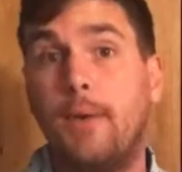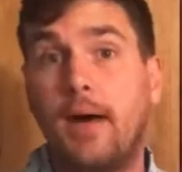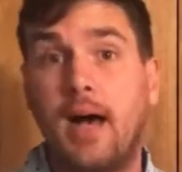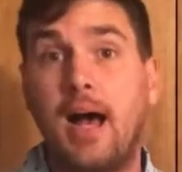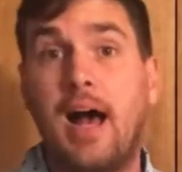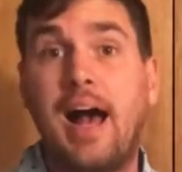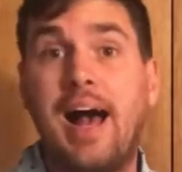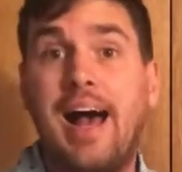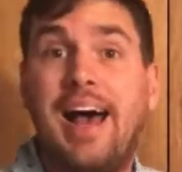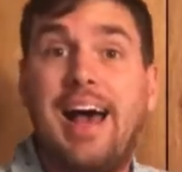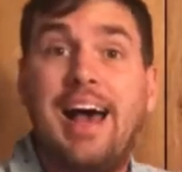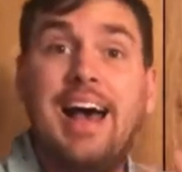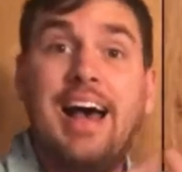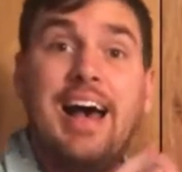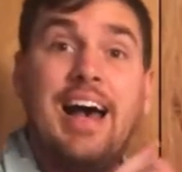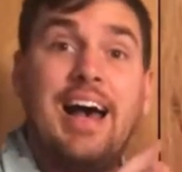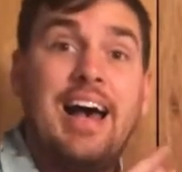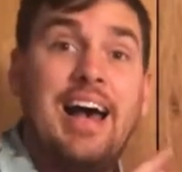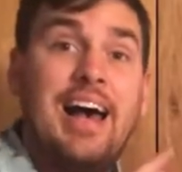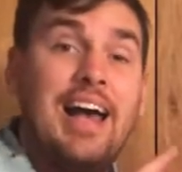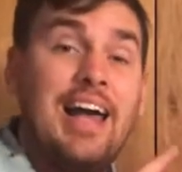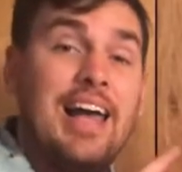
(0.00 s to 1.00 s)
but
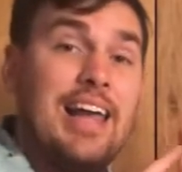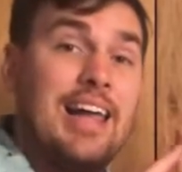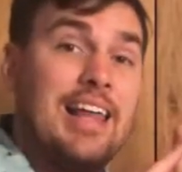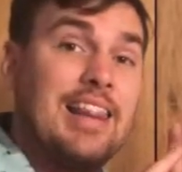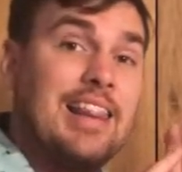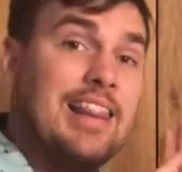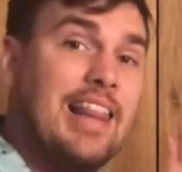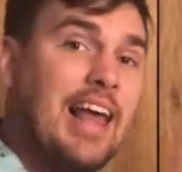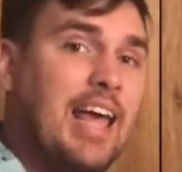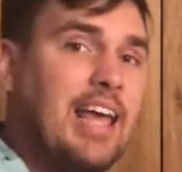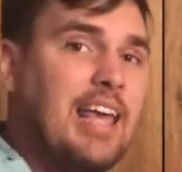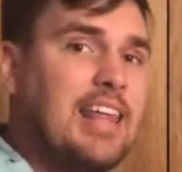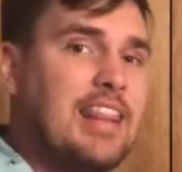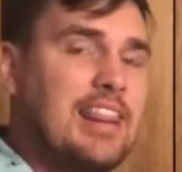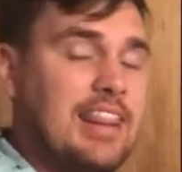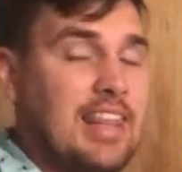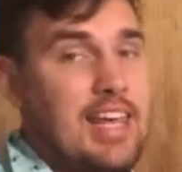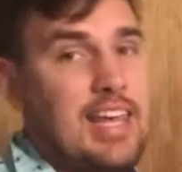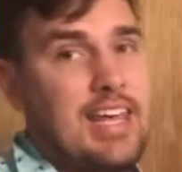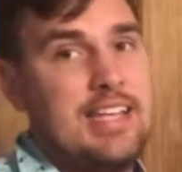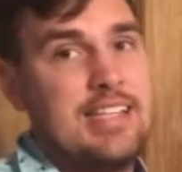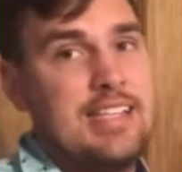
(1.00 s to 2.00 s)
I like
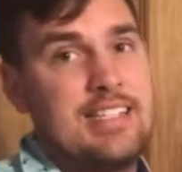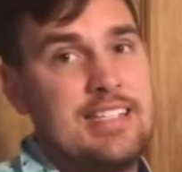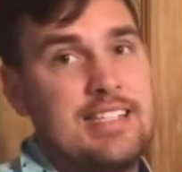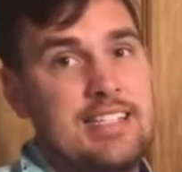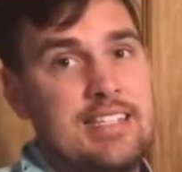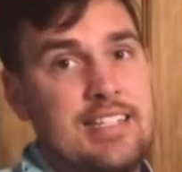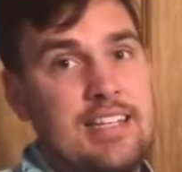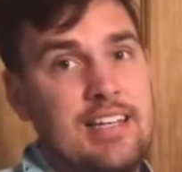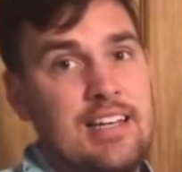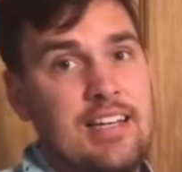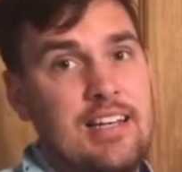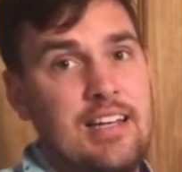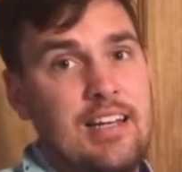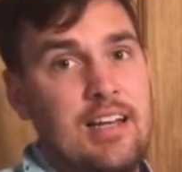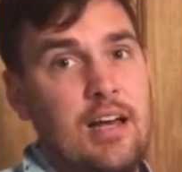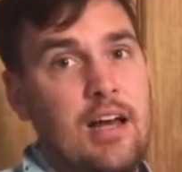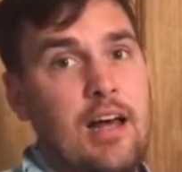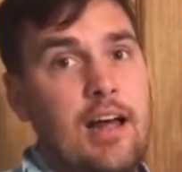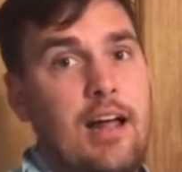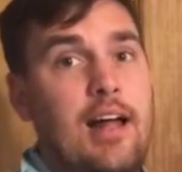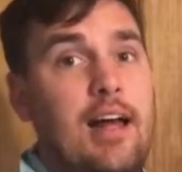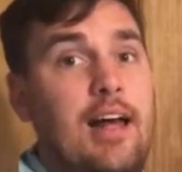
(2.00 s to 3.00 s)
this.
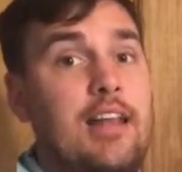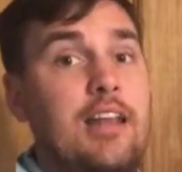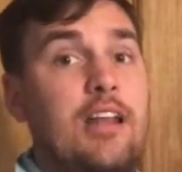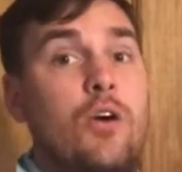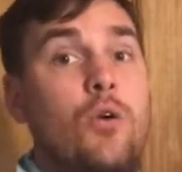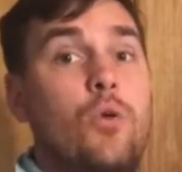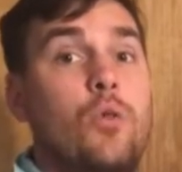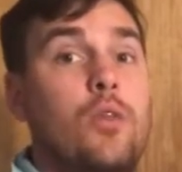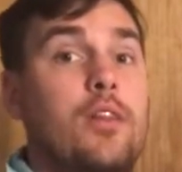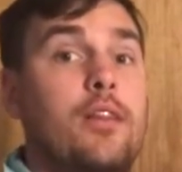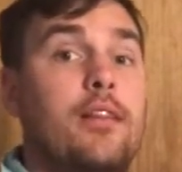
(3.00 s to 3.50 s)
I don't